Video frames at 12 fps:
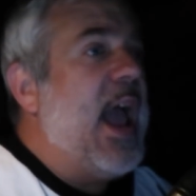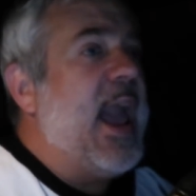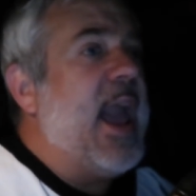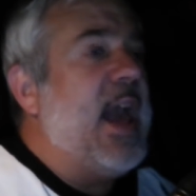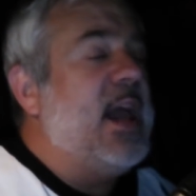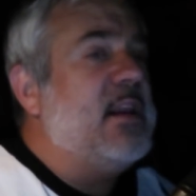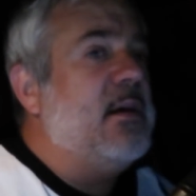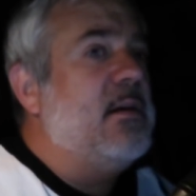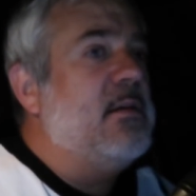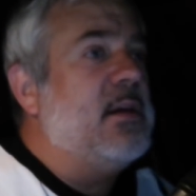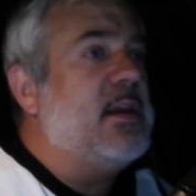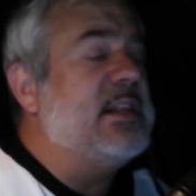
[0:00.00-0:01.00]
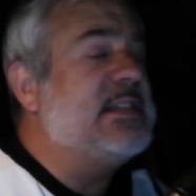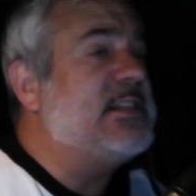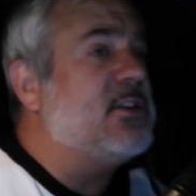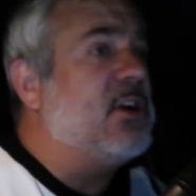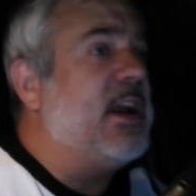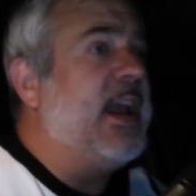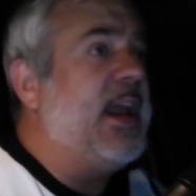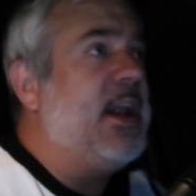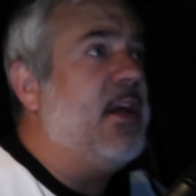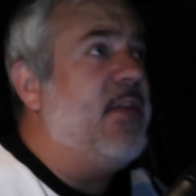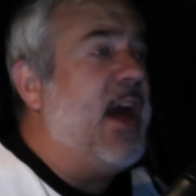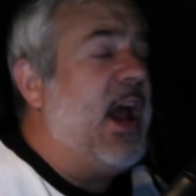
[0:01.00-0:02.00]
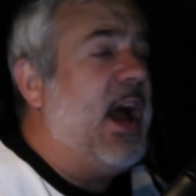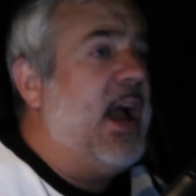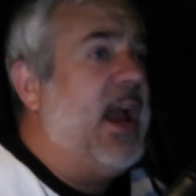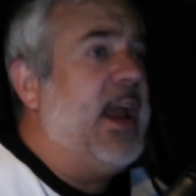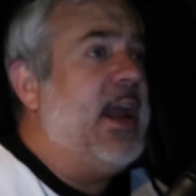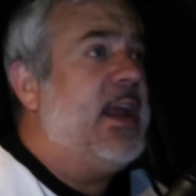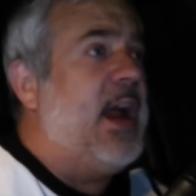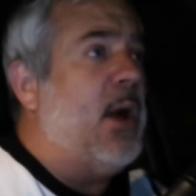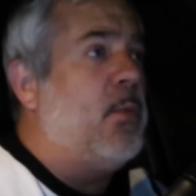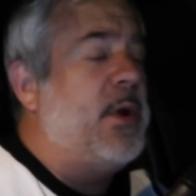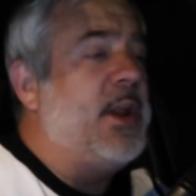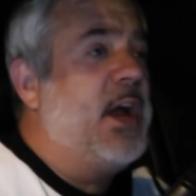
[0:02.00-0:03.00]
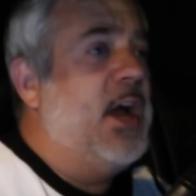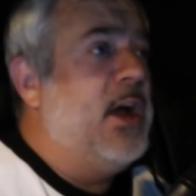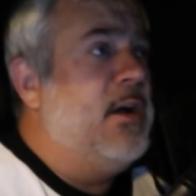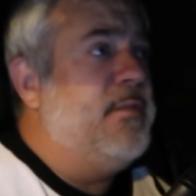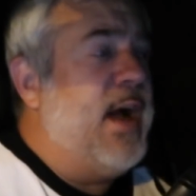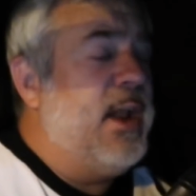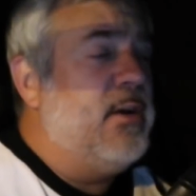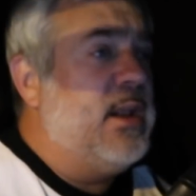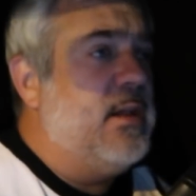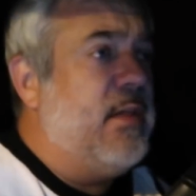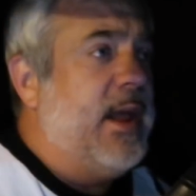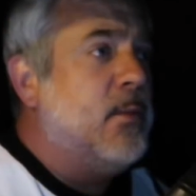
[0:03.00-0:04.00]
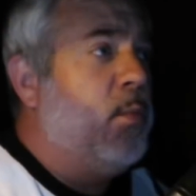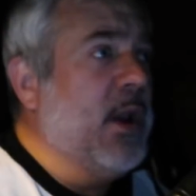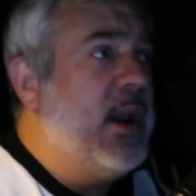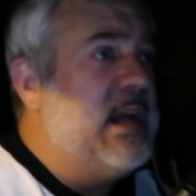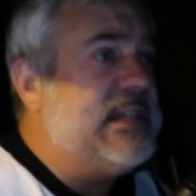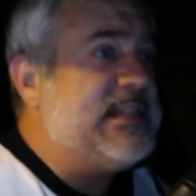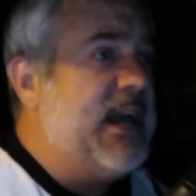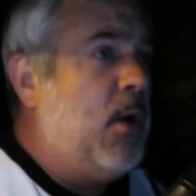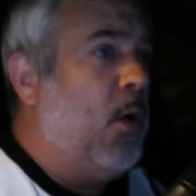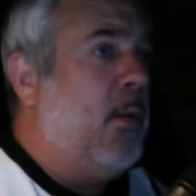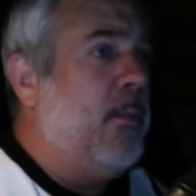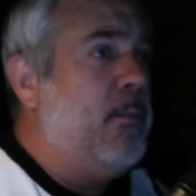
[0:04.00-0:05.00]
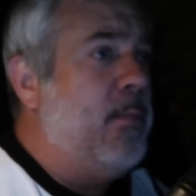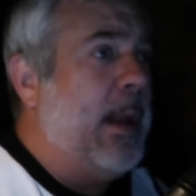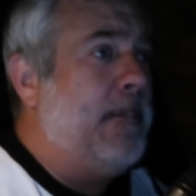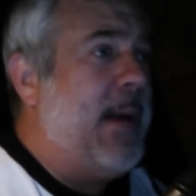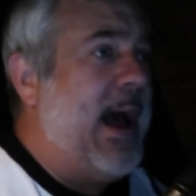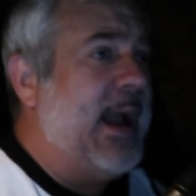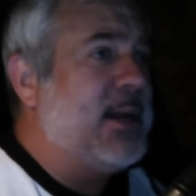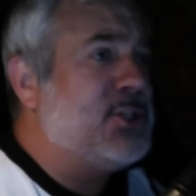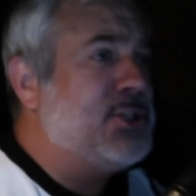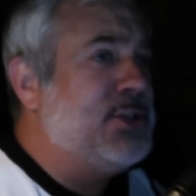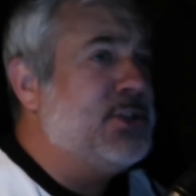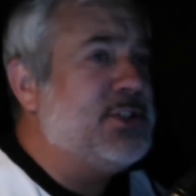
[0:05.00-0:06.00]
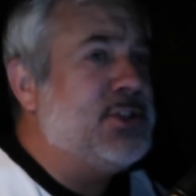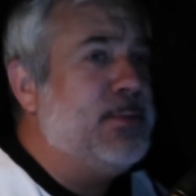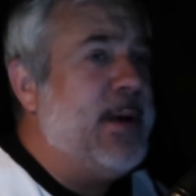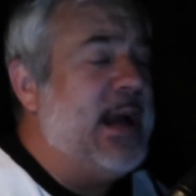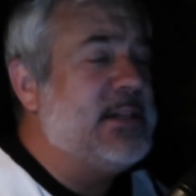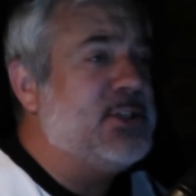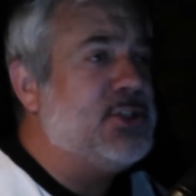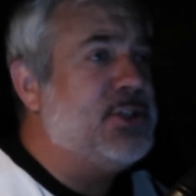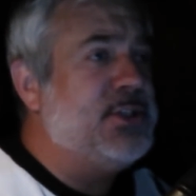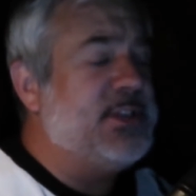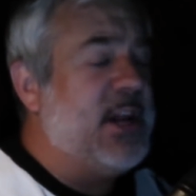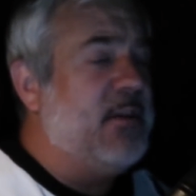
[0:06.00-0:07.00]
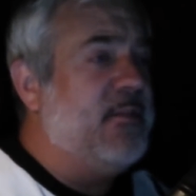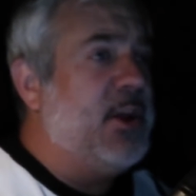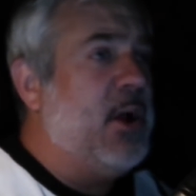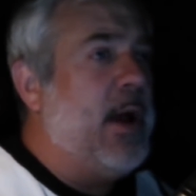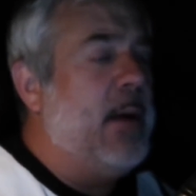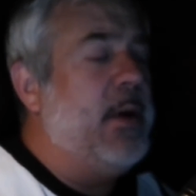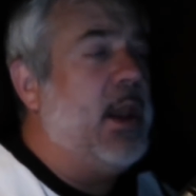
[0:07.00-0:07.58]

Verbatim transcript: And considering that I got rid of, I don't, like, what did I say? A whole, like, bag of shoes, two bags of shoes, I don't even know how